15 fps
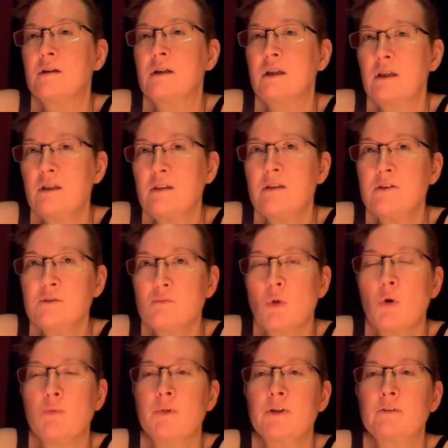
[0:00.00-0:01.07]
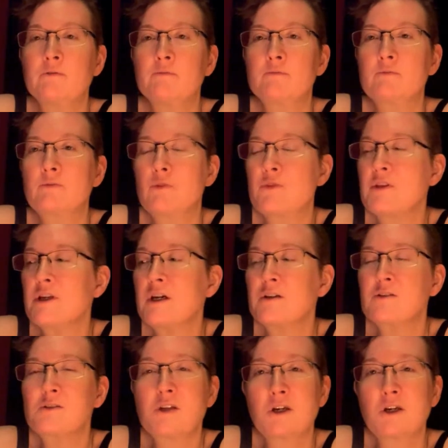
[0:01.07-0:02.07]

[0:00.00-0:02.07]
In this moment, for the next